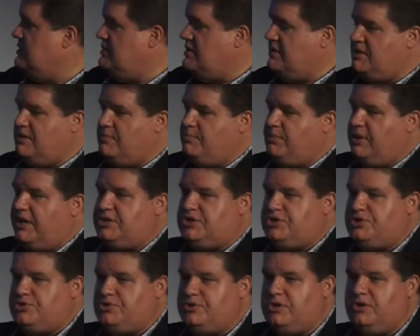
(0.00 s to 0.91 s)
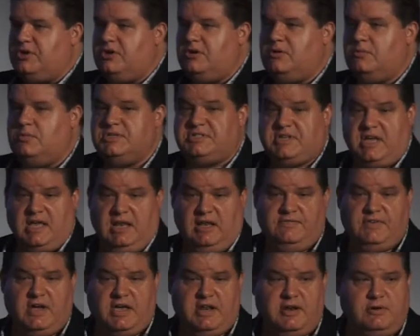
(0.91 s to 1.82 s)
that their blood sugar was
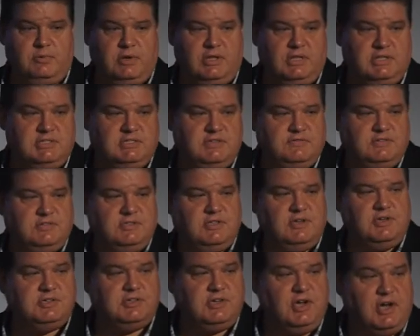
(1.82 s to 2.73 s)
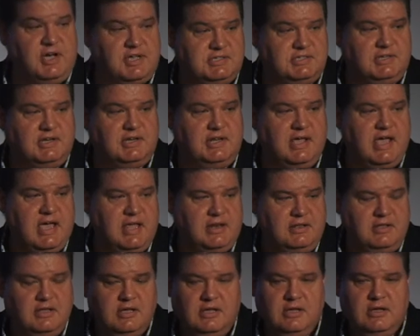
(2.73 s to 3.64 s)
elevated relative to those guys that
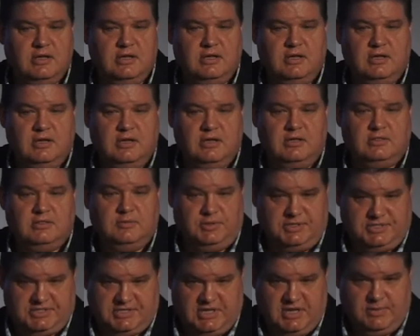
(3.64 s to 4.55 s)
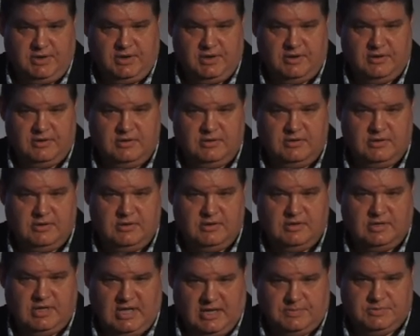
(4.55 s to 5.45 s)
had the placebo
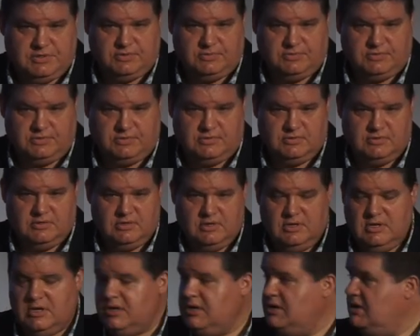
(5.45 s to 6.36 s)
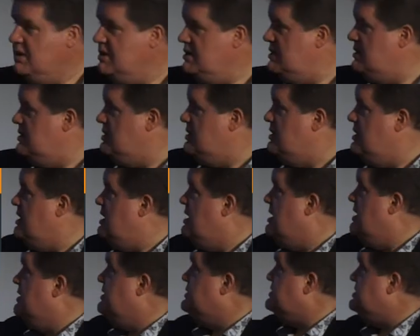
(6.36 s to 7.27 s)
capsules.
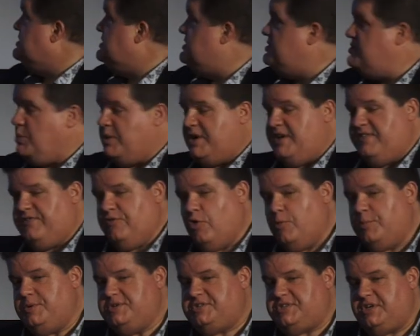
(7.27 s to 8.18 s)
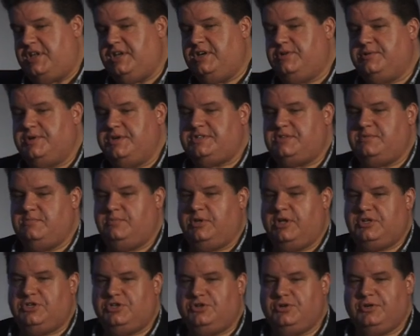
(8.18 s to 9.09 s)
This is a 24% increase in
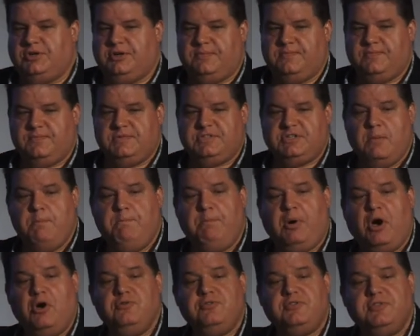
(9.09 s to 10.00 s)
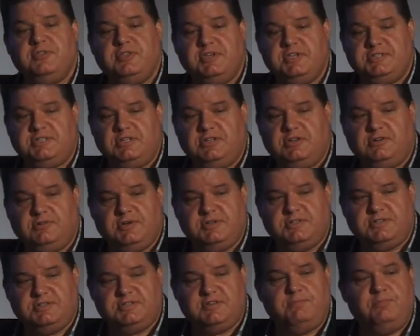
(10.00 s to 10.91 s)
blood sugar. So both of these
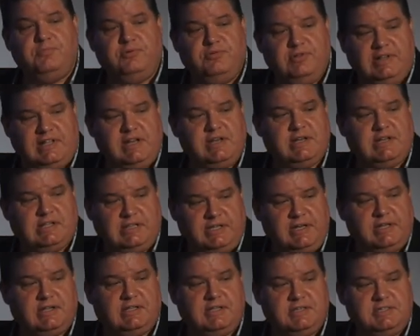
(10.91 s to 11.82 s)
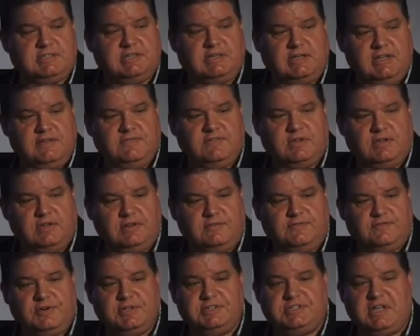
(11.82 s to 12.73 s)
increases are pretty clinically
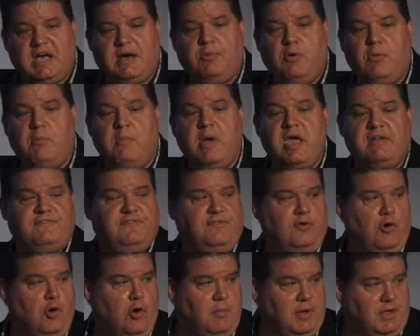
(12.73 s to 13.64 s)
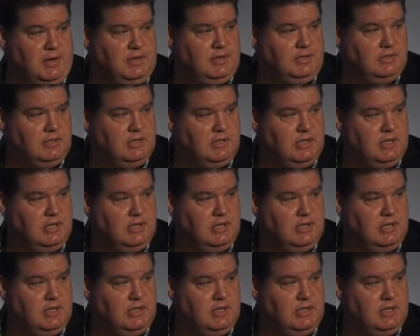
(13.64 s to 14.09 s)
significant. For example, metformin,